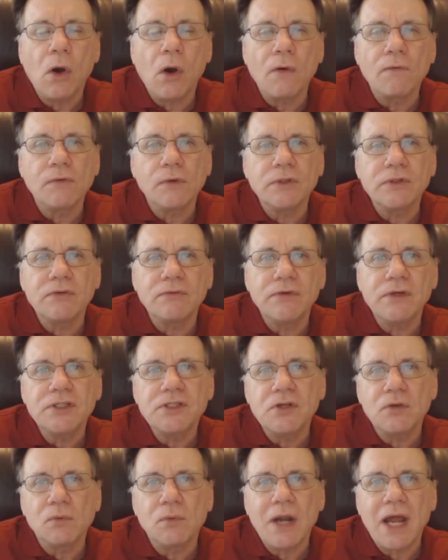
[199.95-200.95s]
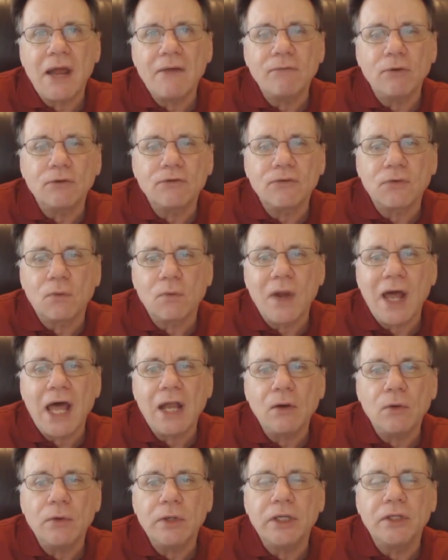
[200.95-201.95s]
over division rival
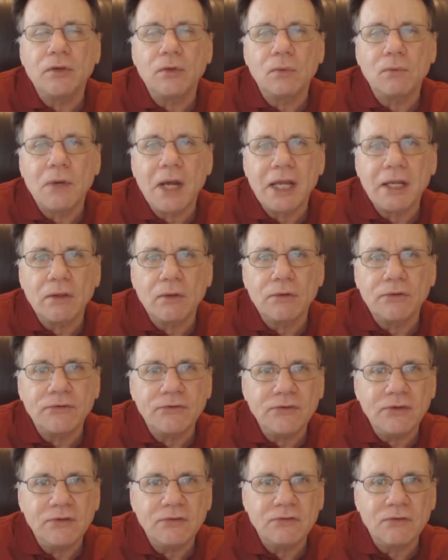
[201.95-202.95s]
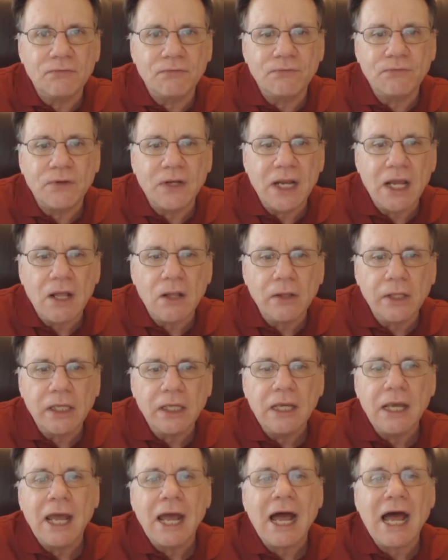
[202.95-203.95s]
Toronto in the regular season
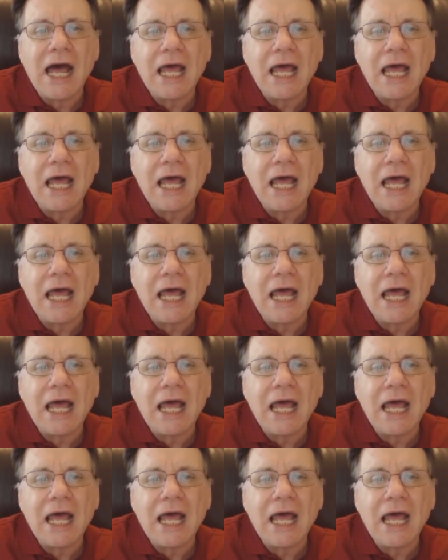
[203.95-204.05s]
finale.